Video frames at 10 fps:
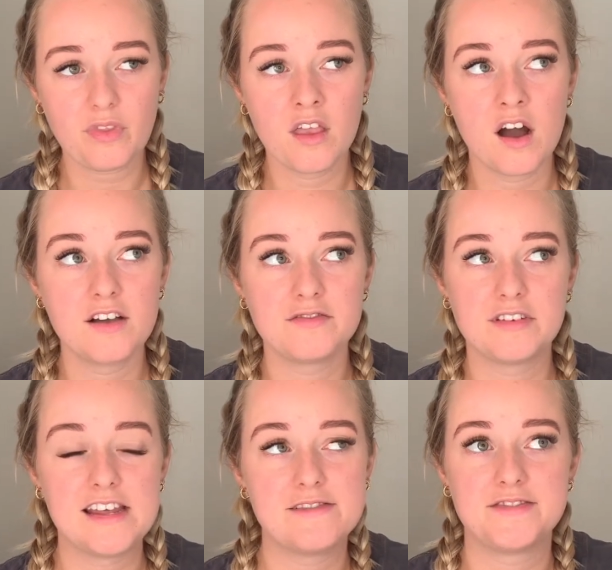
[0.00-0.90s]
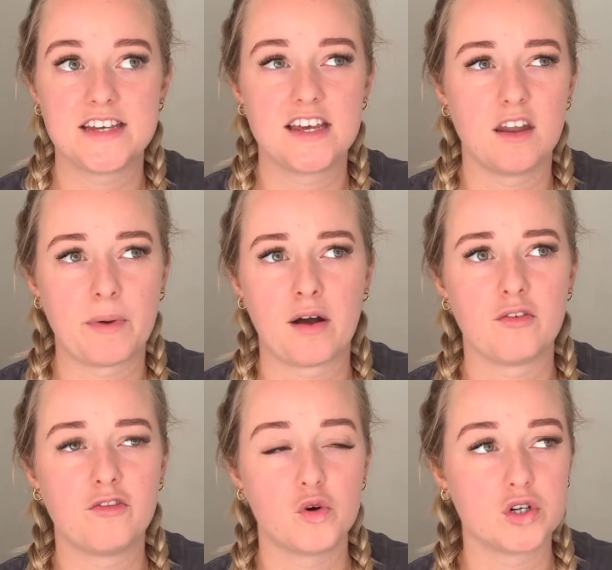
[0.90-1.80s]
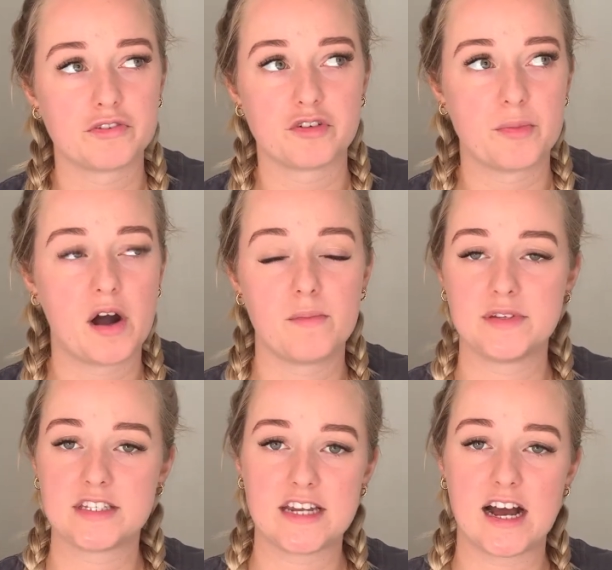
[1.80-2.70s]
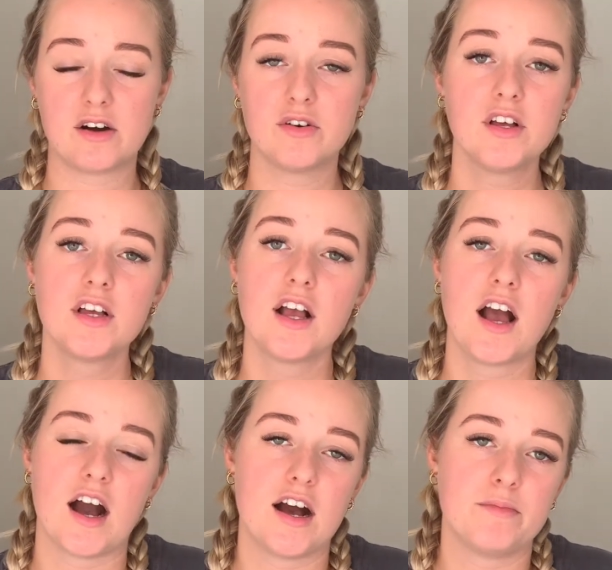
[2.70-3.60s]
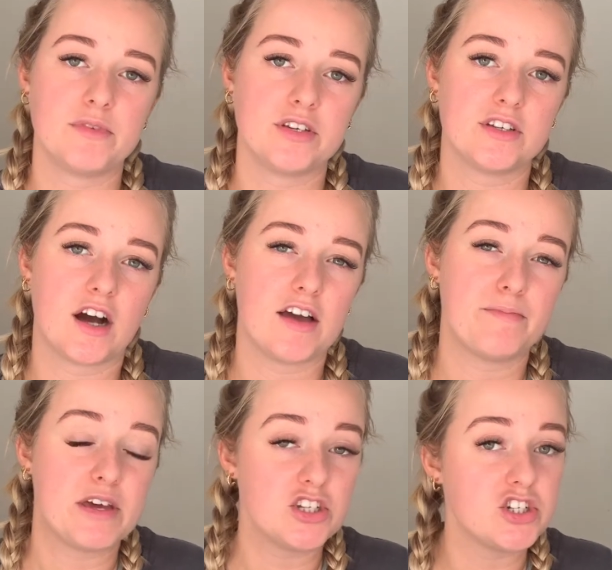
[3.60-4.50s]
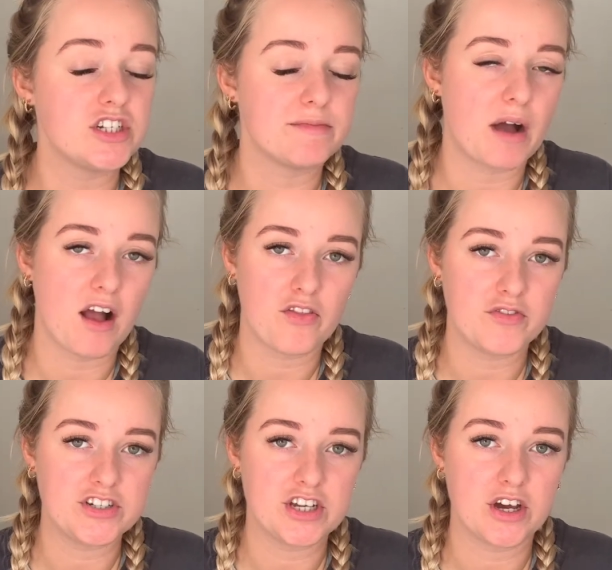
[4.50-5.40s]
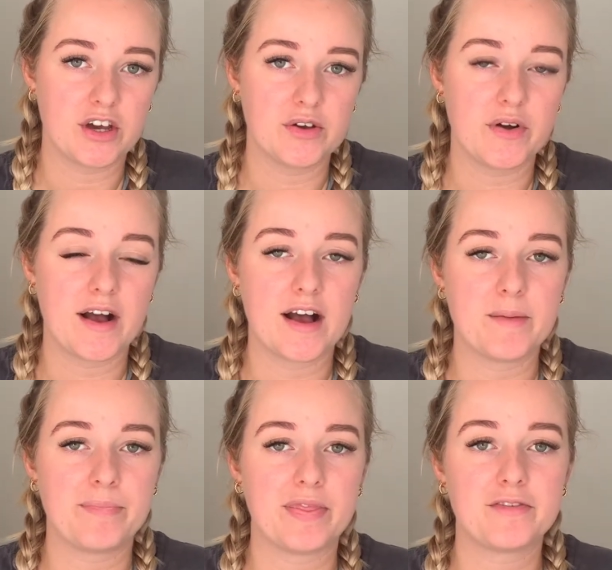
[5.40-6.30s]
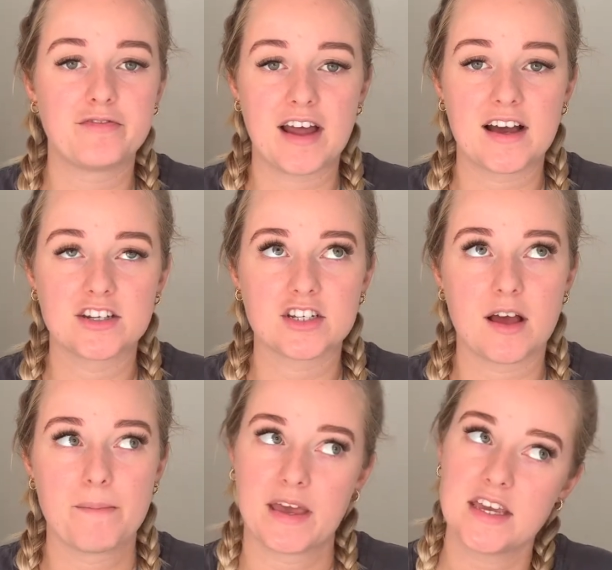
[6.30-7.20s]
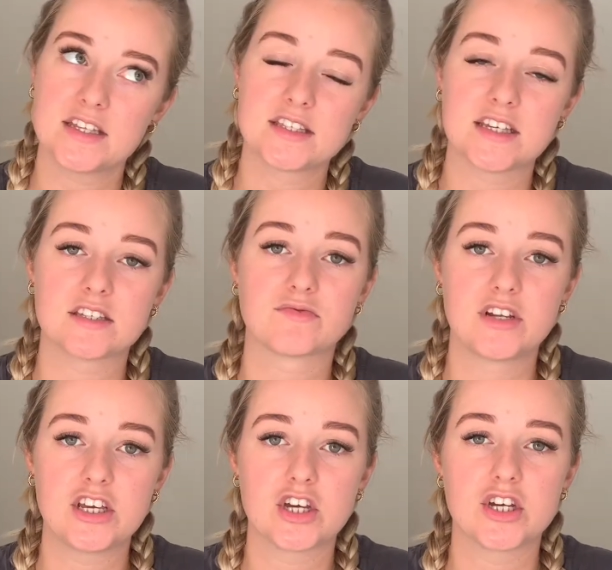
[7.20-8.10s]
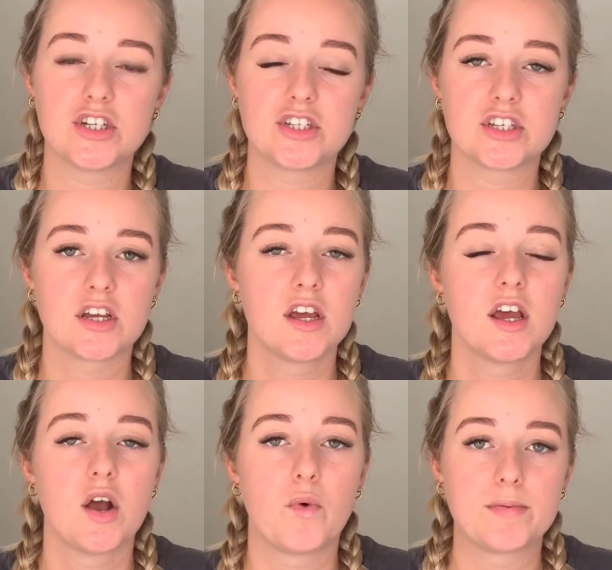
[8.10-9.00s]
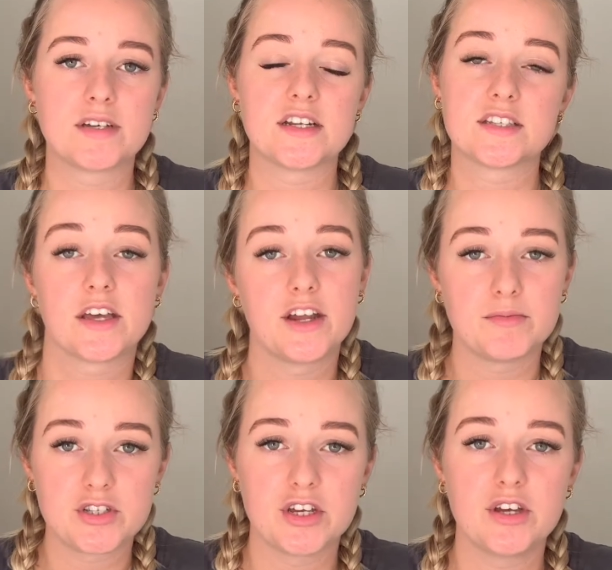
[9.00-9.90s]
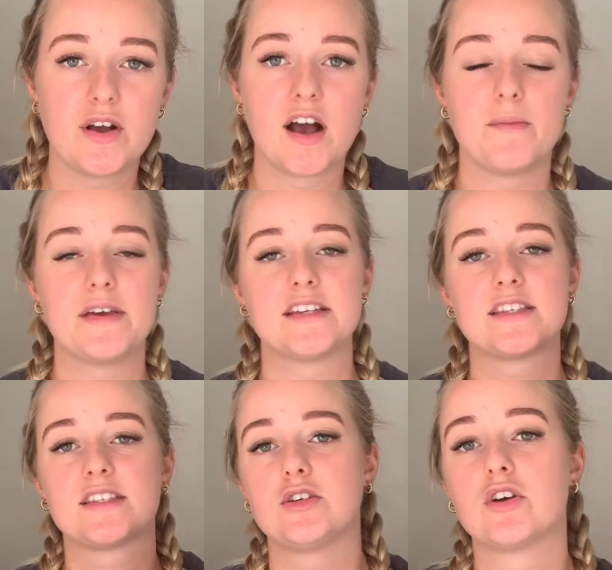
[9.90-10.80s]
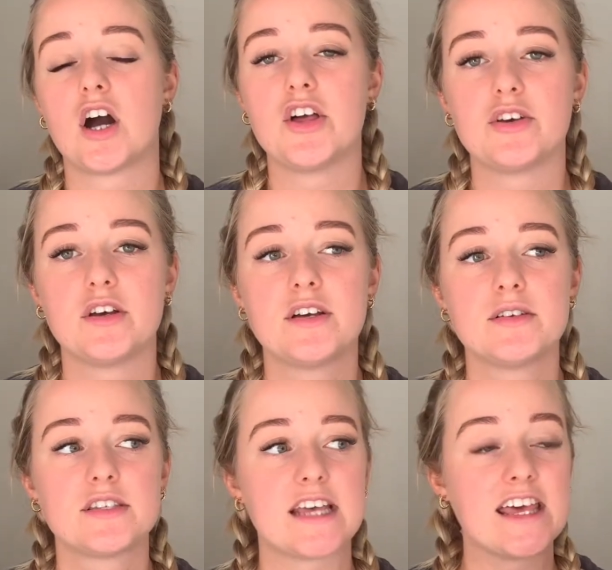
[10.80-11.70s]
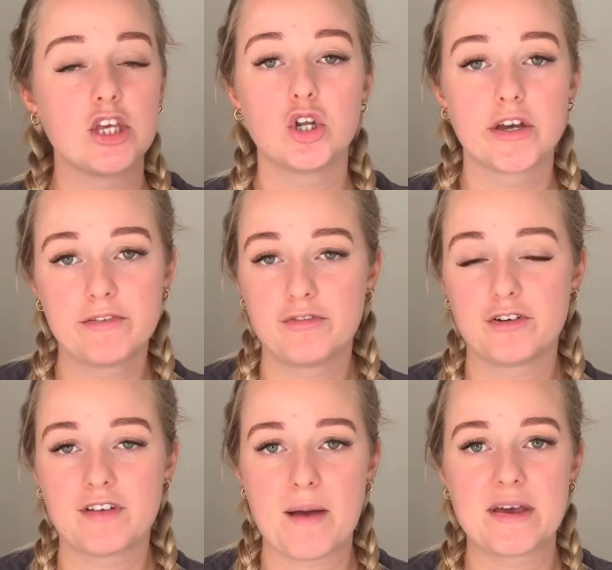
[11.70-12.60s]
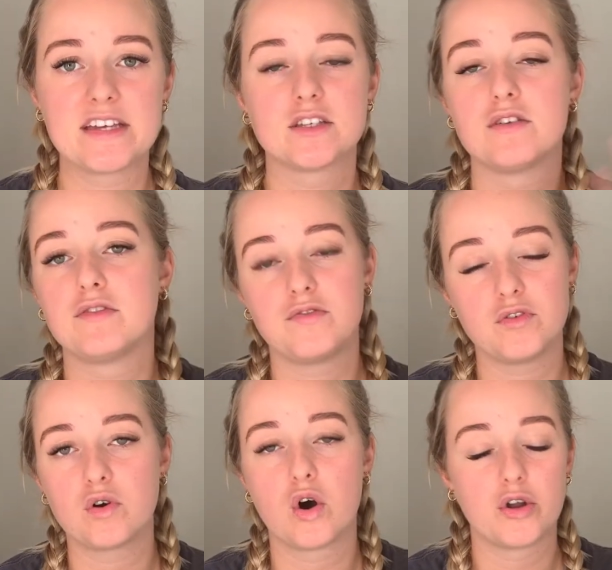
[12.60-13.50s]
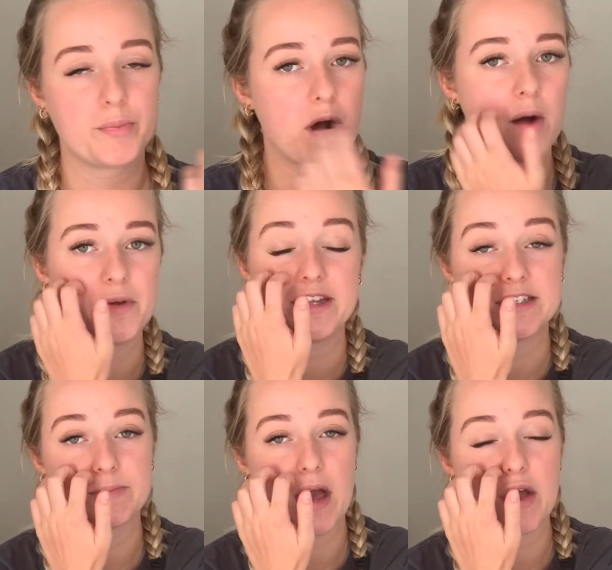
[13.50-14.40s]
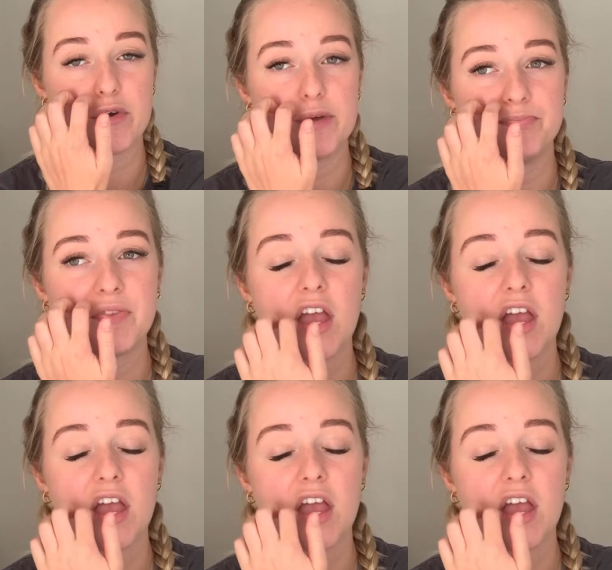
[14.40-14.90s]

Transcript: I've lived in about four different apartments now. I mentioned in my other video, Flatmates is a really good website to sign up to. You can either say that you're looking for a flatmate, so if you've got an apartment and a spare room,